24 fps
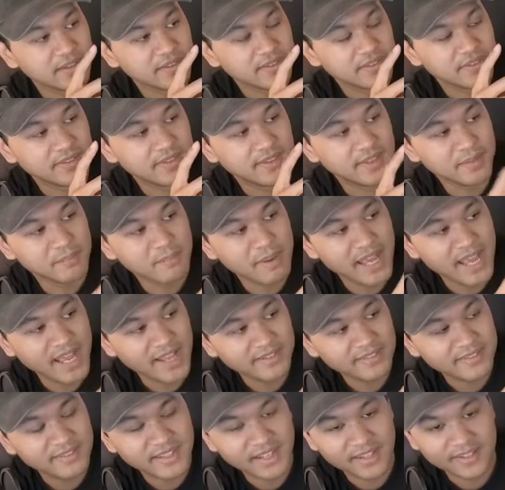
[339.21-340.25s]
The
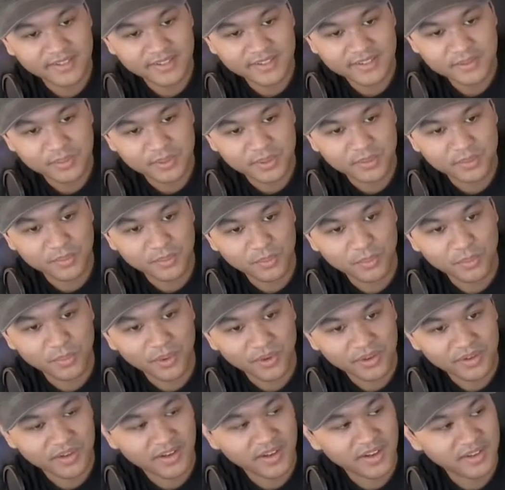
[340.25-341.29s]
bands that this would
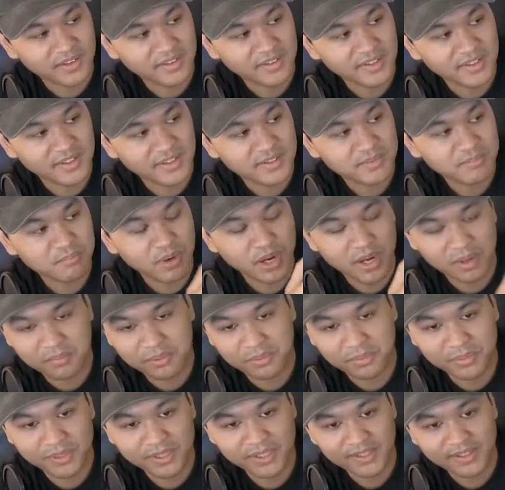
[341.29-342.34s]
work on is
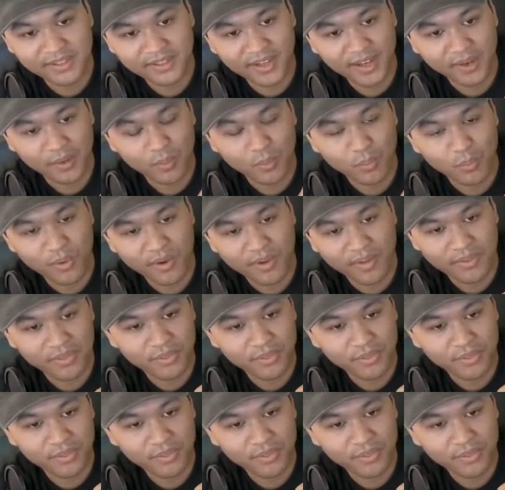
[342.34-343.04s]
probably like 1,